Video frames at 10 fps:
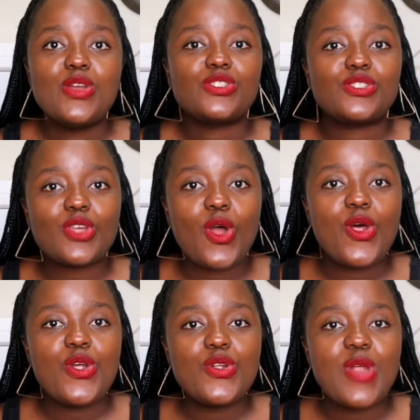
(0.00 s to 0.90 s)

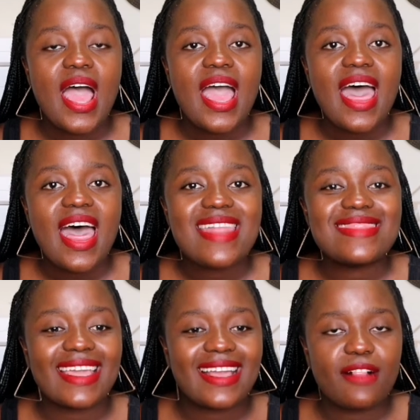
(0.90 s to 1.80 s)
So
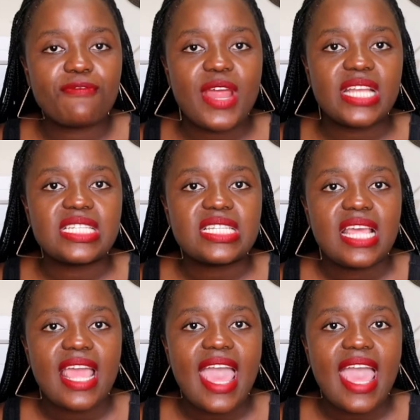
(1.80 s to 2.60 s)
the girlfriend